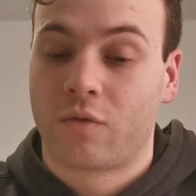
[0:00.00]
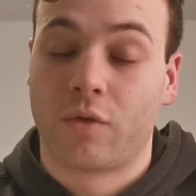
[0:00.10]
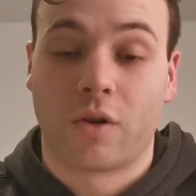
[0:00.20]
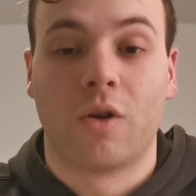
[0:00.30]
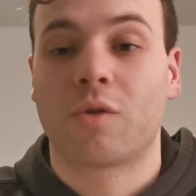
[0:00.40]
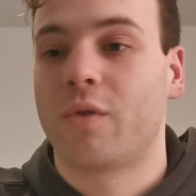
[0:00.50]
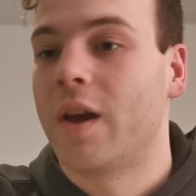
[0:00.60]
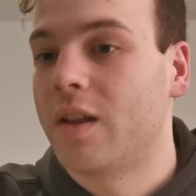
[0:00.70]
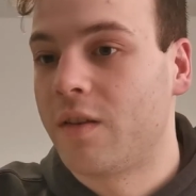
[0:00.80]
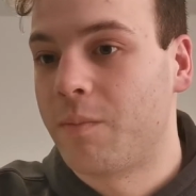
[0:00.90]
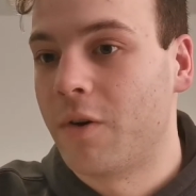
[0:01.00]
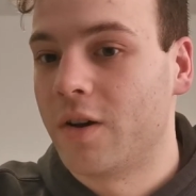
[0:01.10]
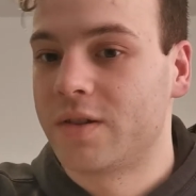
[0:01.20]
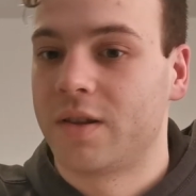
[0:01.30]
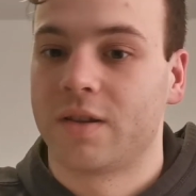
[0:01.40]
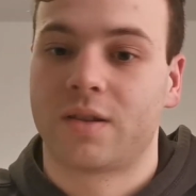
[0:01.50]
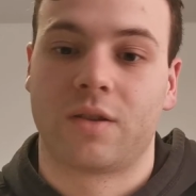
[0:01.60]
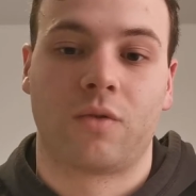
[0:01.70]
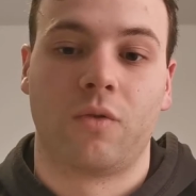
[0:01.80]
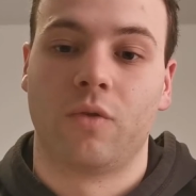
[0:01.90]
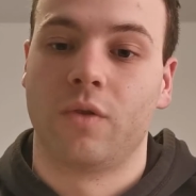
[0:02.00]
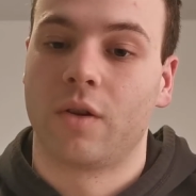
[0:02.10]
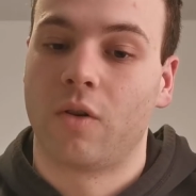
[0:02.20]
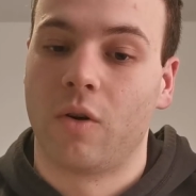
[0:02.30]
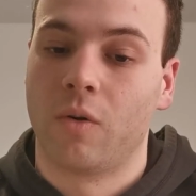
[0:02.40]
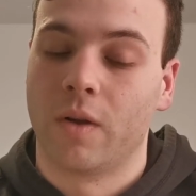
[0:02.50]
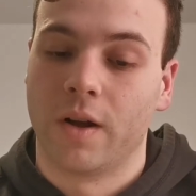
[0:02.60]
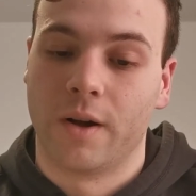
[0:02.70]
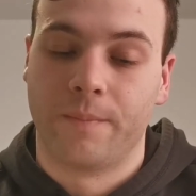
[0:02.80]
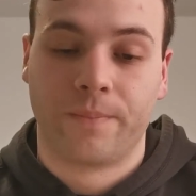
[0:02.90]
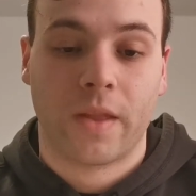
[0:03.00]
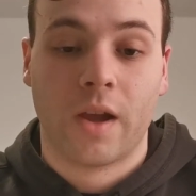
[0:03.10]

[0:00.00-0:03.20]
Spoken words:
through the whole creative process, through the whole